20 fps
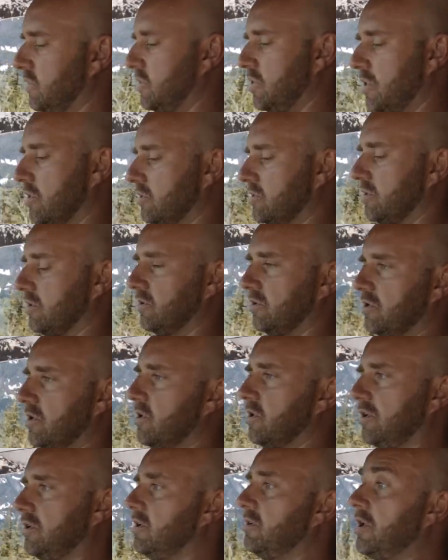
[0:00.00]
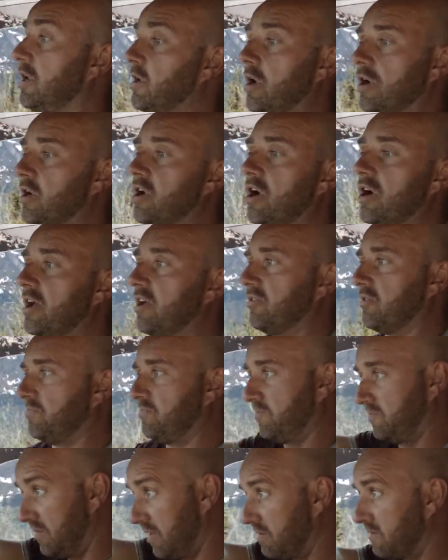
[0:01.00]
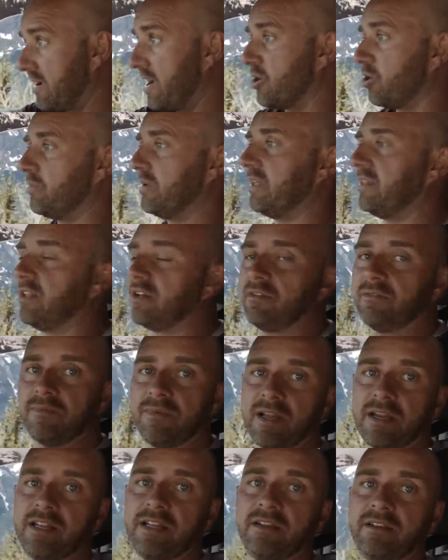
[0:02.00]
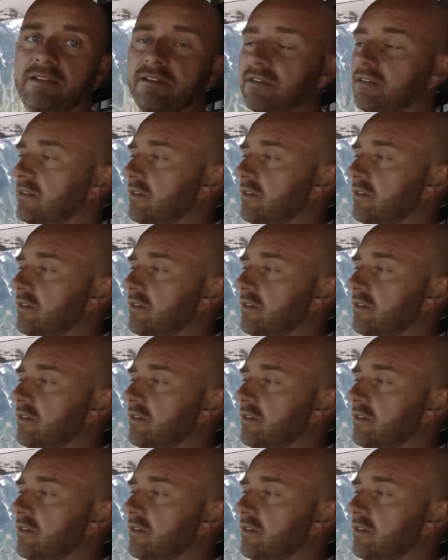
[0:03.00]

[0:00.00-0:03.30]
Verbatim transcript: Not, on not. I I can't. The, the van will be in the bloody